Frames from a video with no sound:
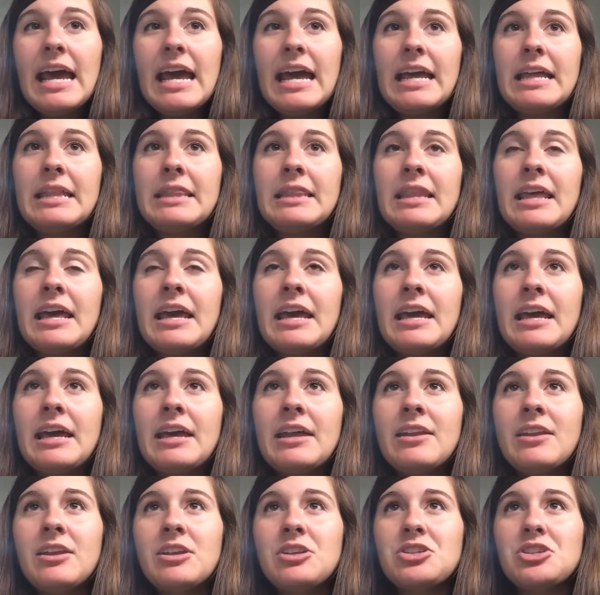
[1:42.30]
and
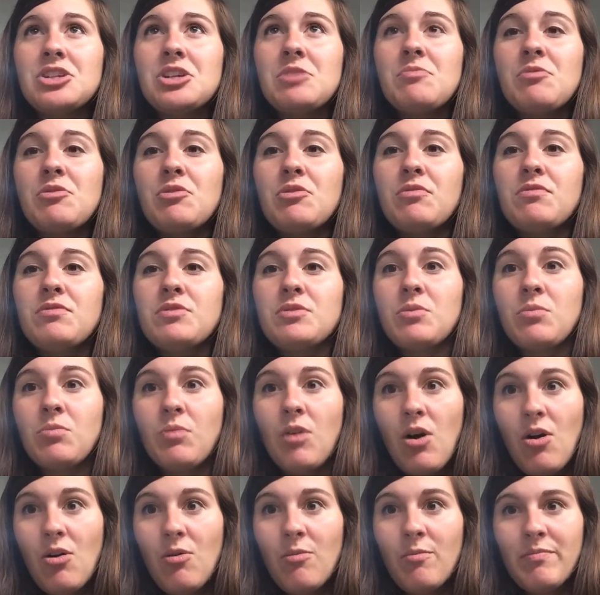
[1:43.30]
then she moved to
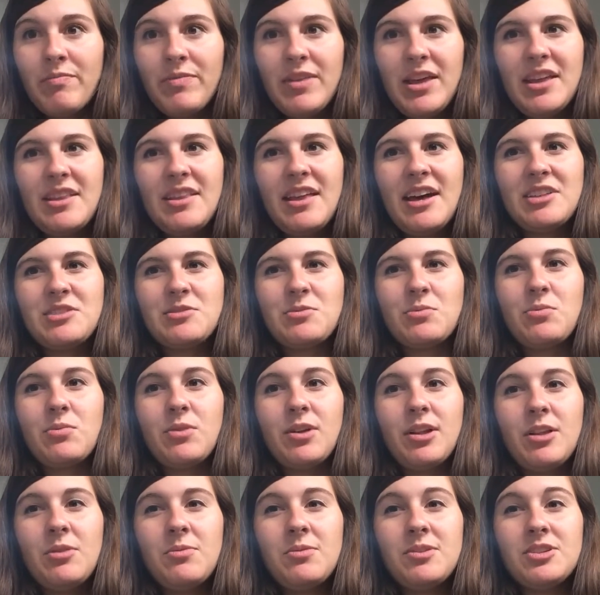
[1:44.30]
Rome, and that's
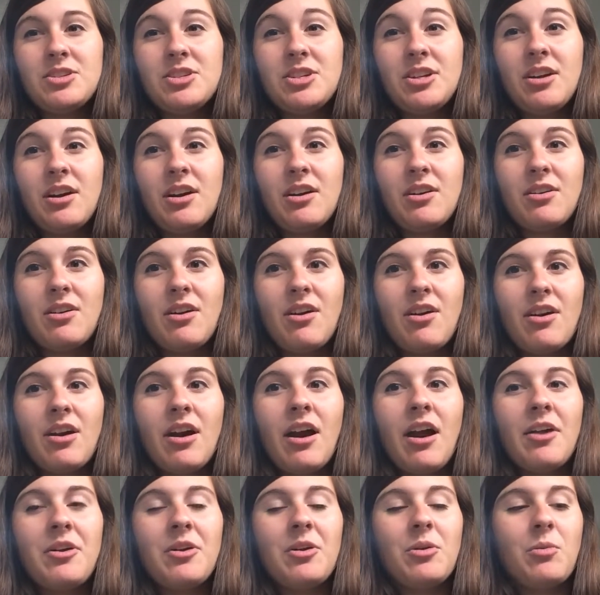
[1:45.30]
really when she got her
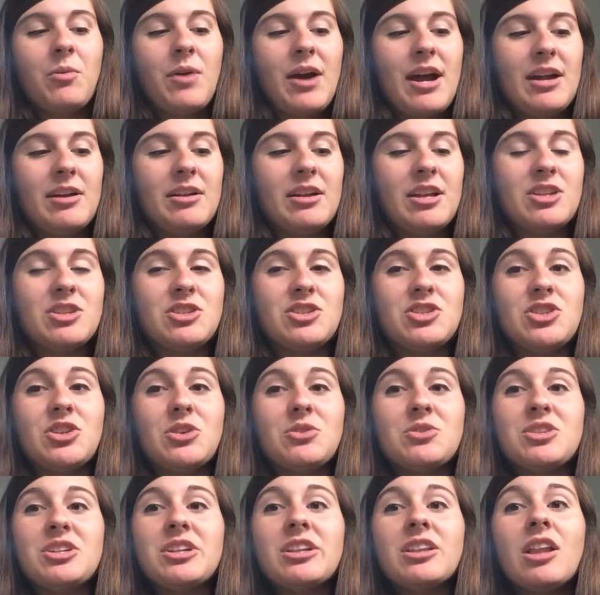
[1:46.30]
art underway. And
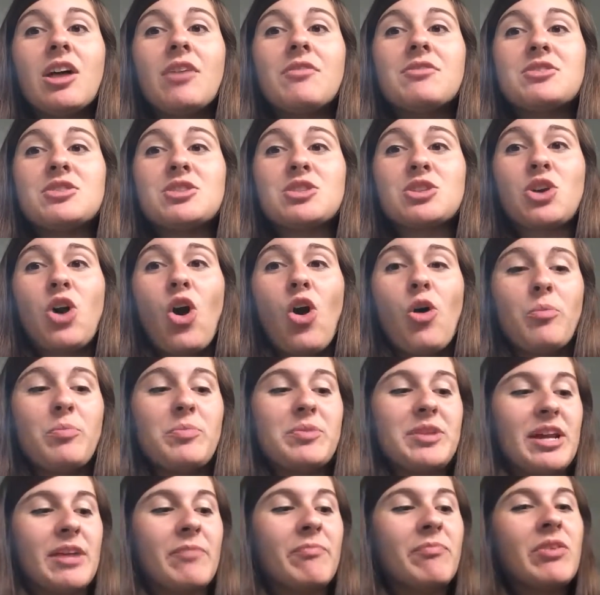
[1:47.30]
so she loves
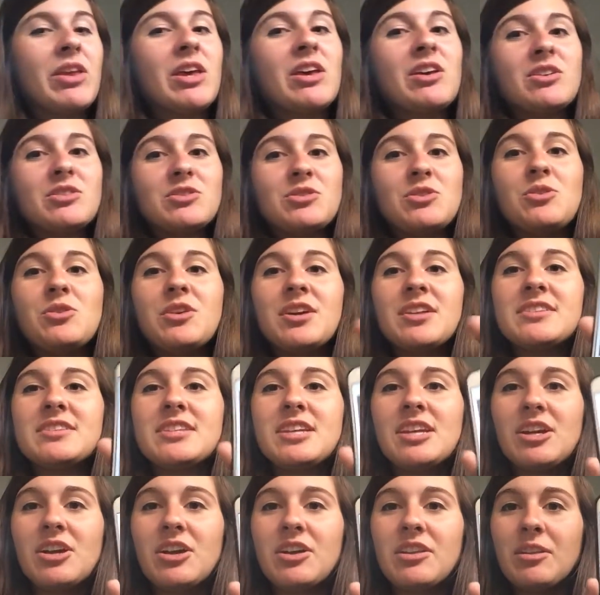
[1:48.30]
sculpting. So you can
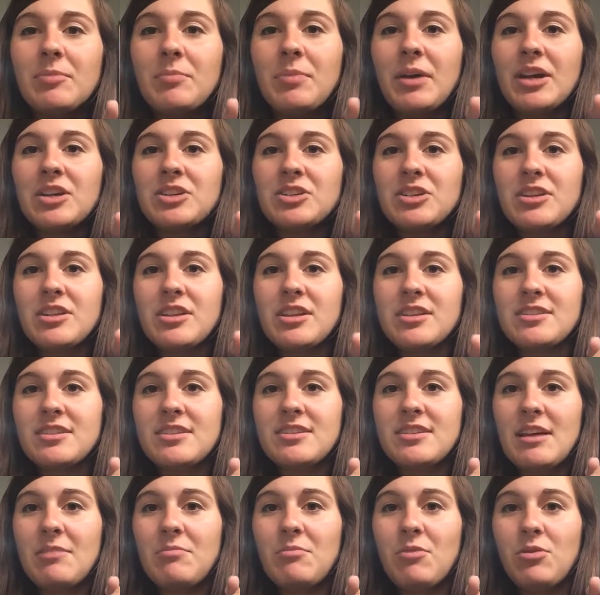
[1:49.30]
see here in the picture, this
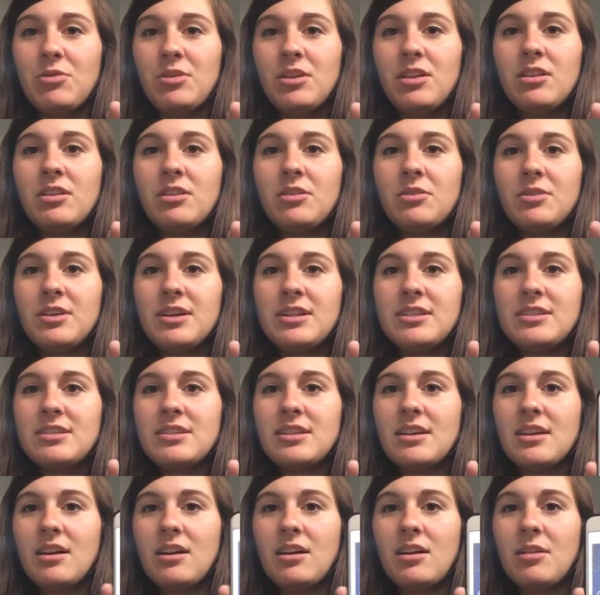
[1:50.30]
is Edmonia
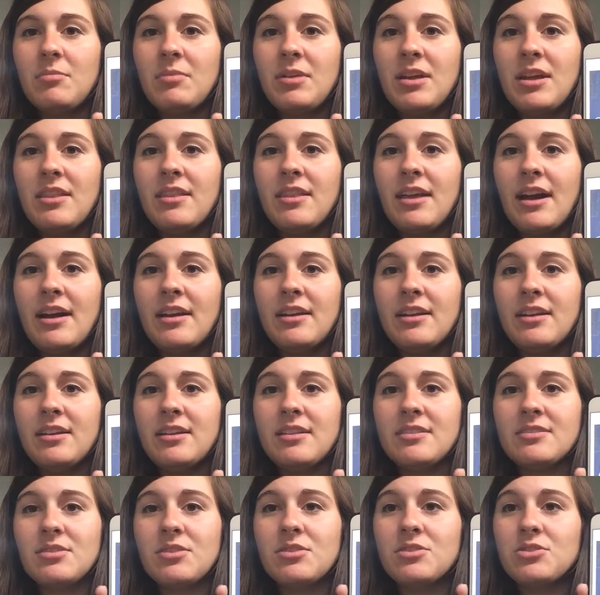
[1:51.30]
Lewis, and that
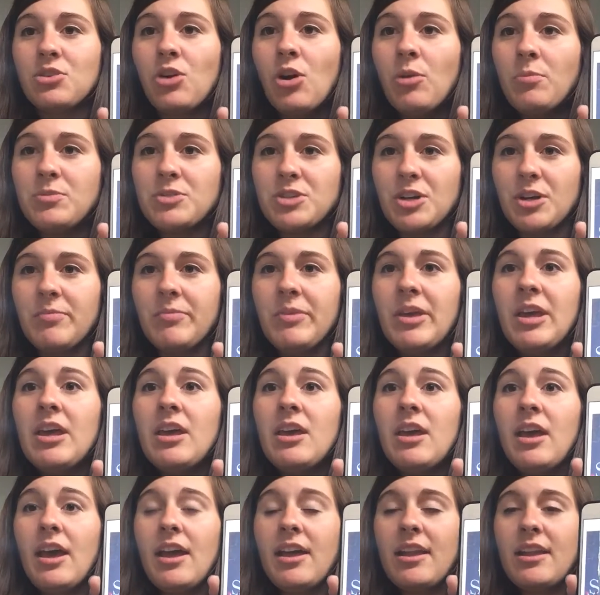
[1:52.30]
is her sculpture.
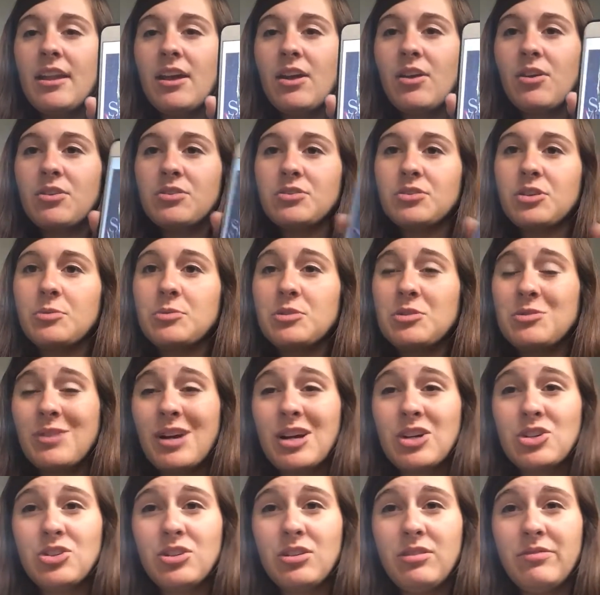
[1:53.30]
And her sculptures
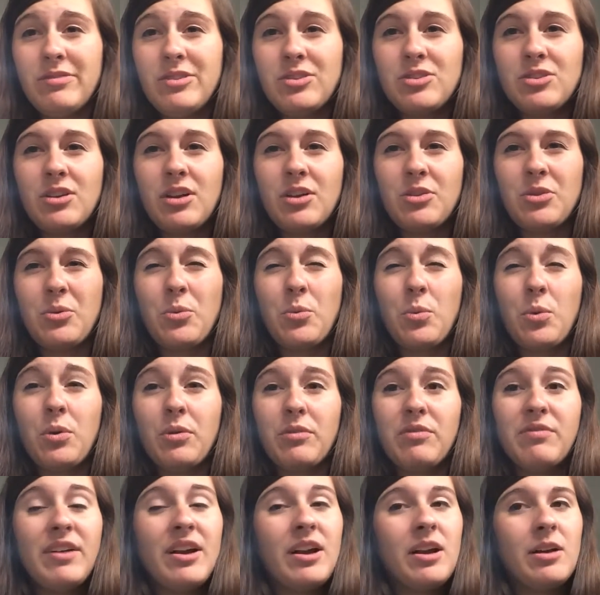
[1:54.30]
are actually featured at the
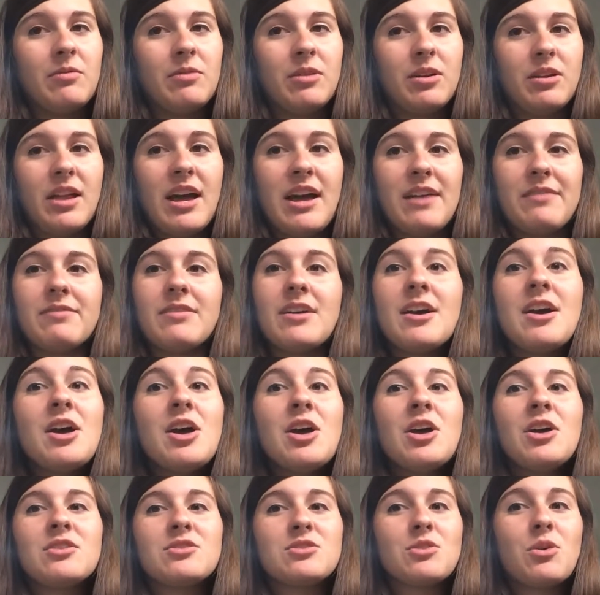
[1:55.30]
World Fair in real life.
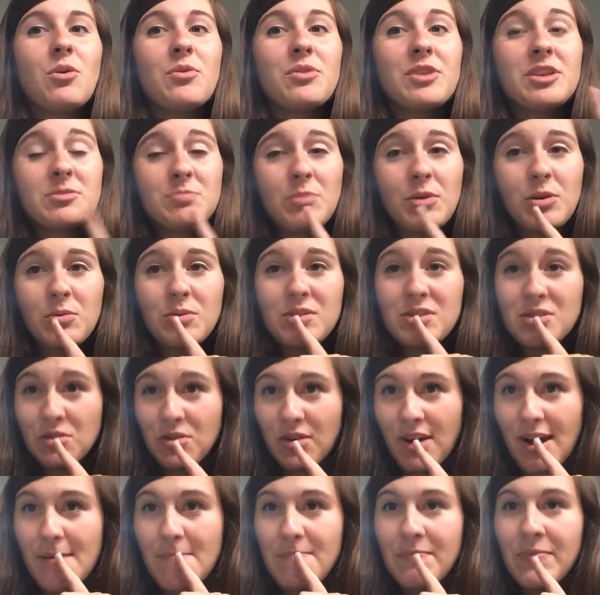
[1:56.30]
So this book was
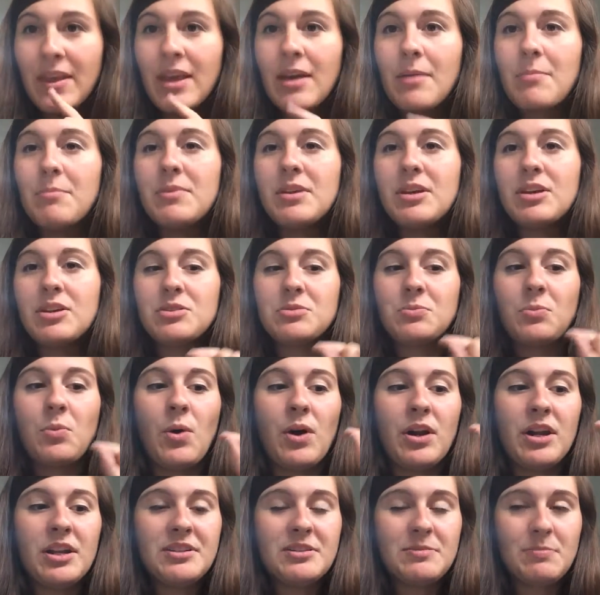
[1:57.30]
great because,
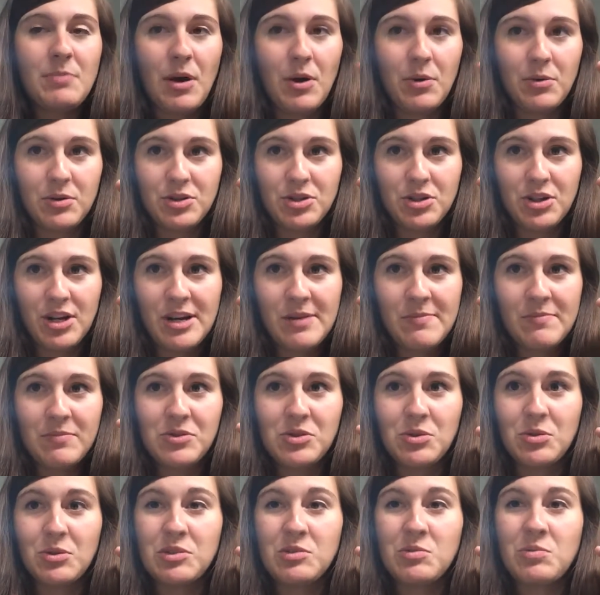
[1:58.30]
one, it's poetry,
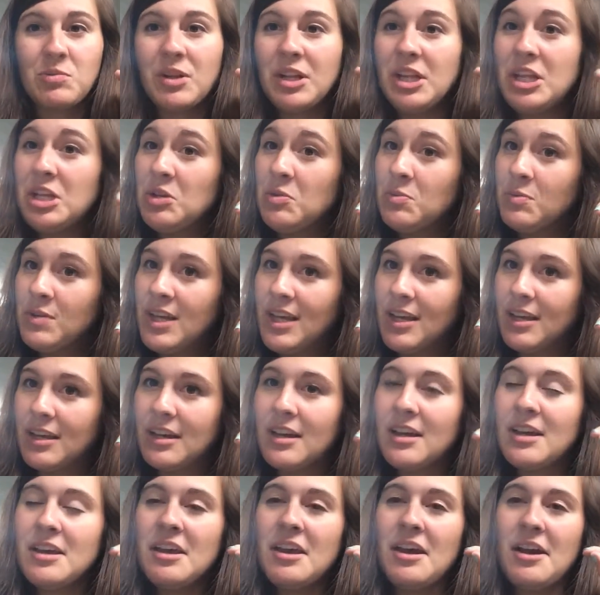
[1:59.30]
so it's really unique.
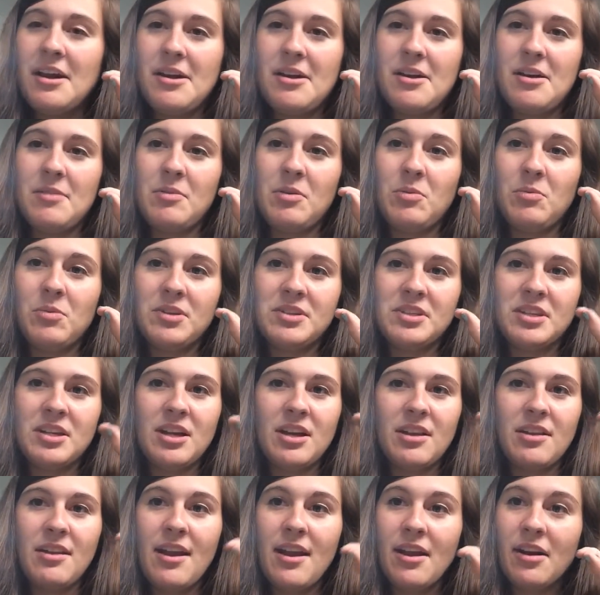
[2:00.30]
It wasn't
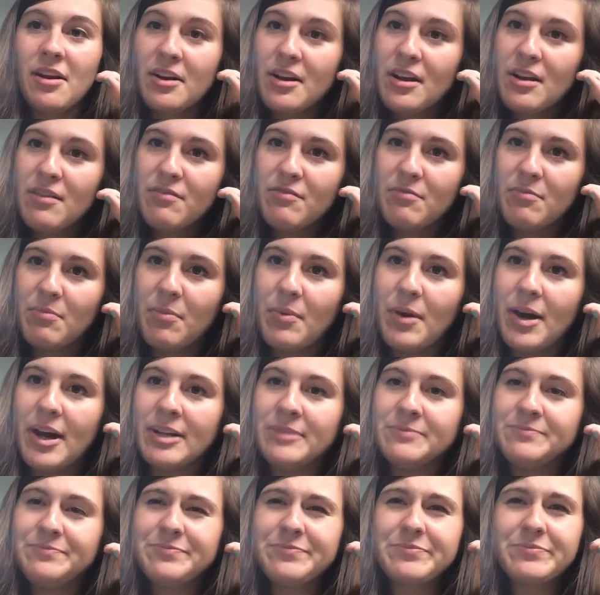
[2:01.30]
a narrative,
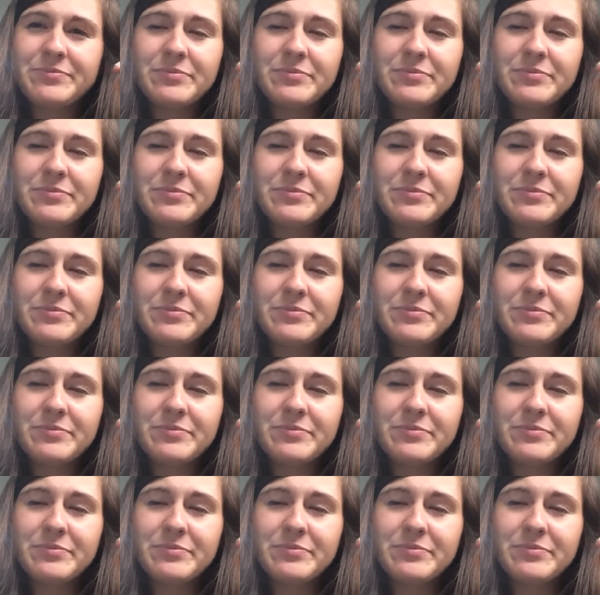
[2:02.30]
but